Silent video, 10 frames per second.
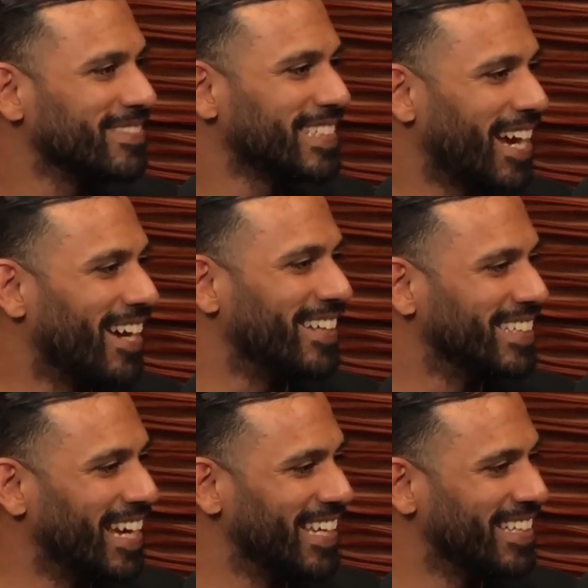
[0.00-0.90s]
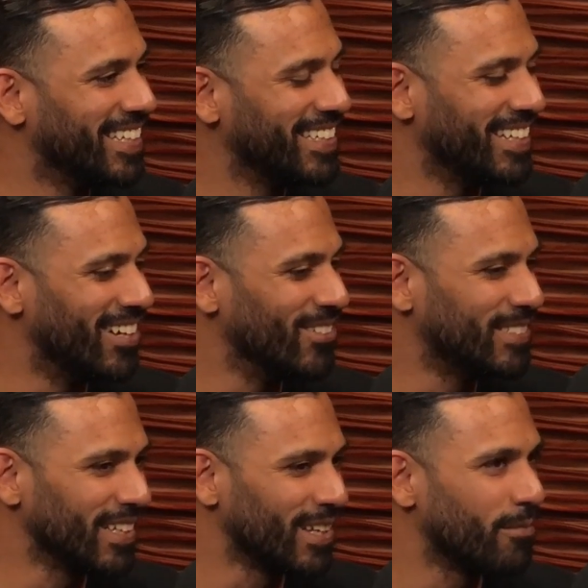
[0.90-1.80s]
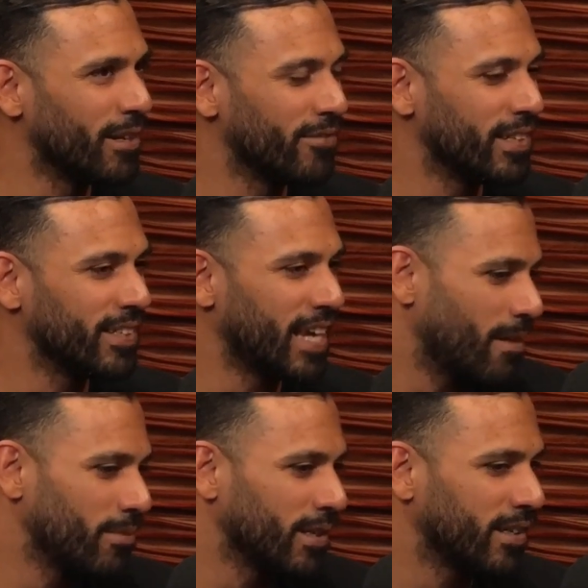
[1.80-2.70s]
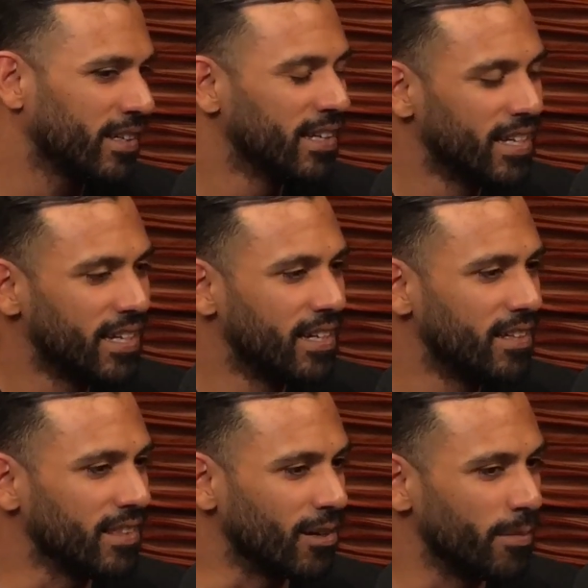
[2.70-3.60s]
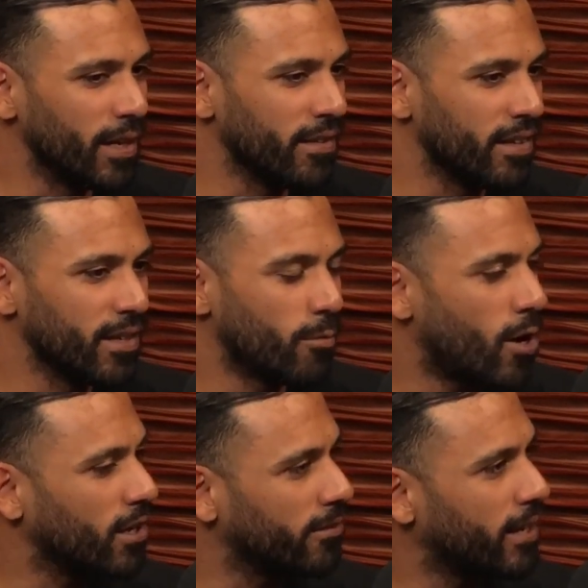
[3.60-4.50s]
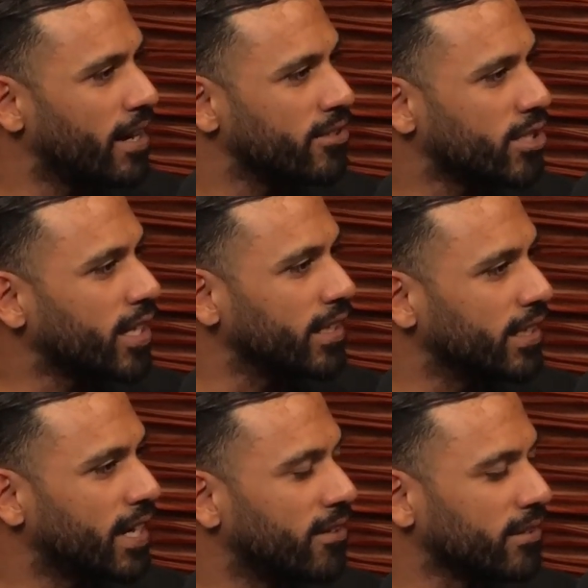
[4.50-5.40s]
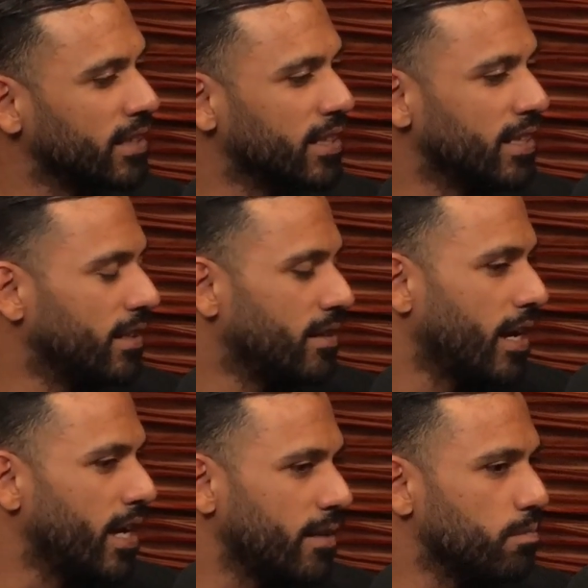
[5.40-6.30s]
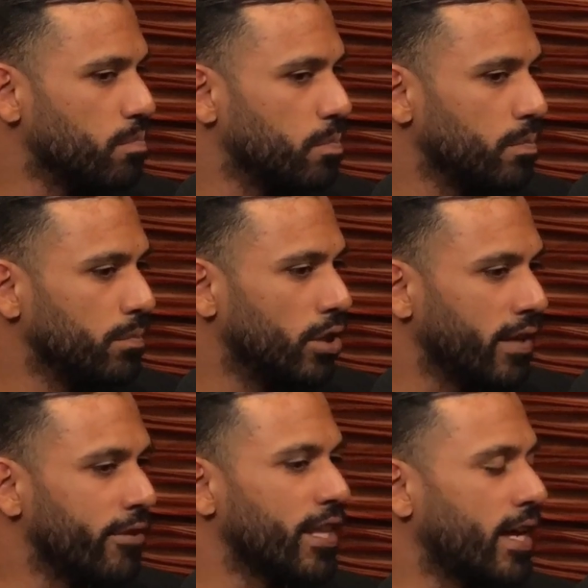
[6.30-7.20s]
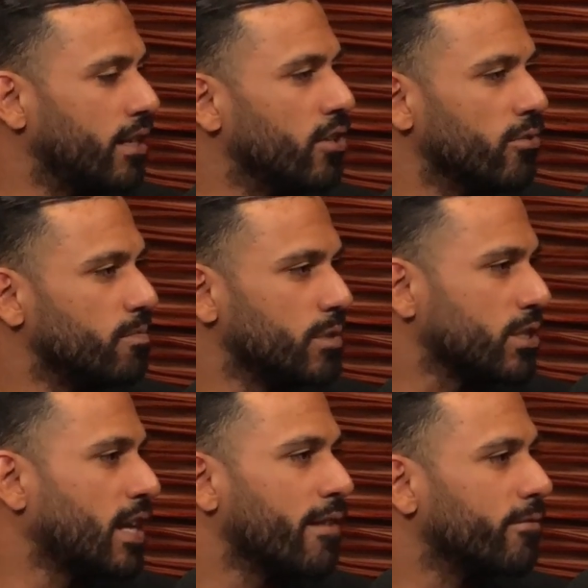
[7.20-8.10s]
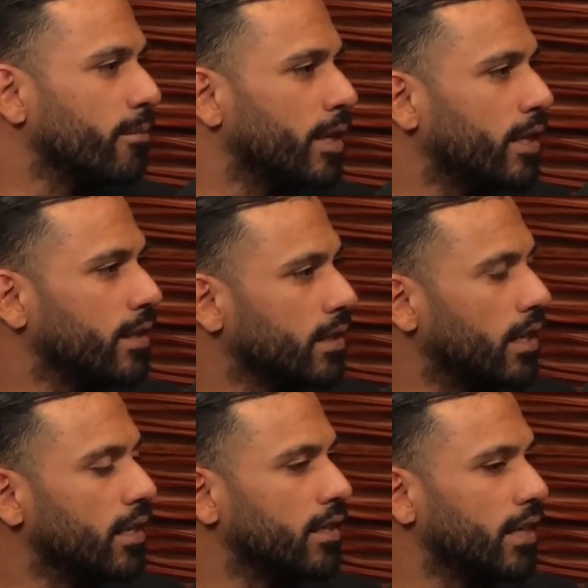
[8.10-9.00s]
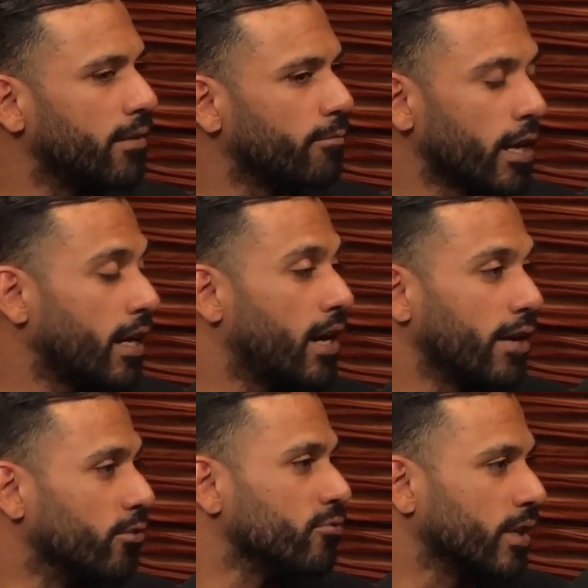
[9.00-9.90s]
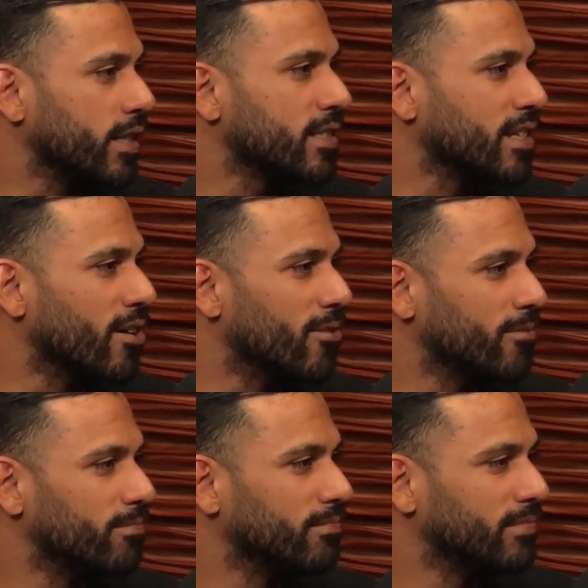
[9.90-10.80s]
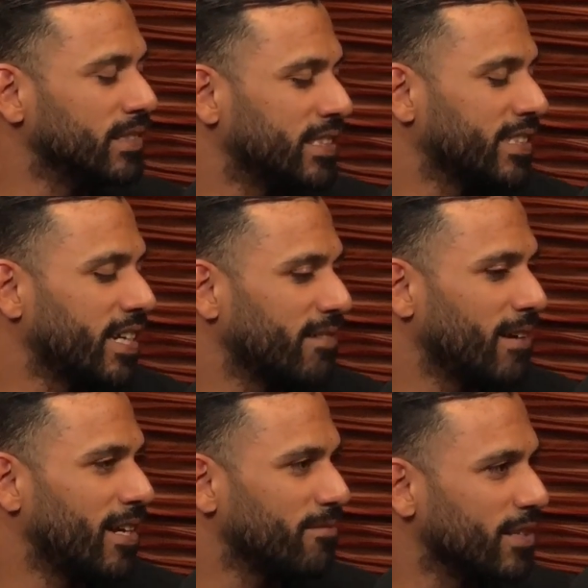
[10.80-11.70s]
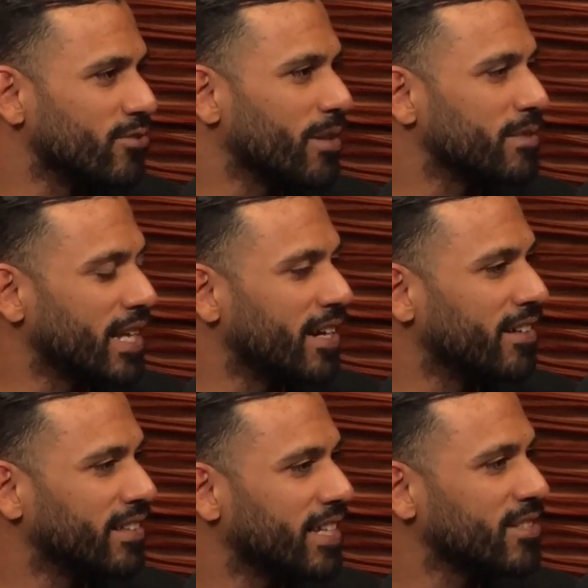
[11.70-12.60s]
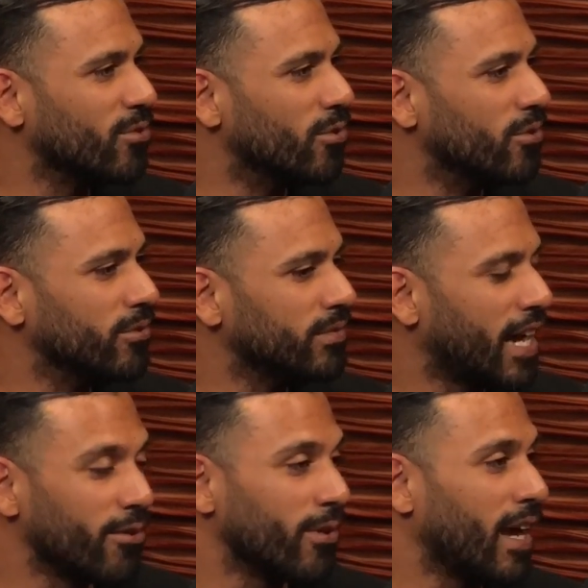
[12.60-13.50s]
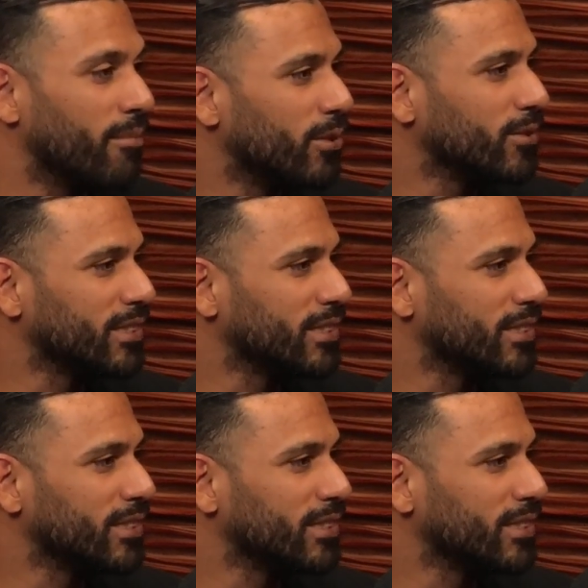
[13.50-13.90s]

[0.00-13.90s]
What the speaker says: Yeah. And, did a little bit of the gambling, a little bit of the walking around and checking it out. And, even then knew just not for me. And right now I don't drink. So it's like, the Strip's there and that's cool. And I don't gamble.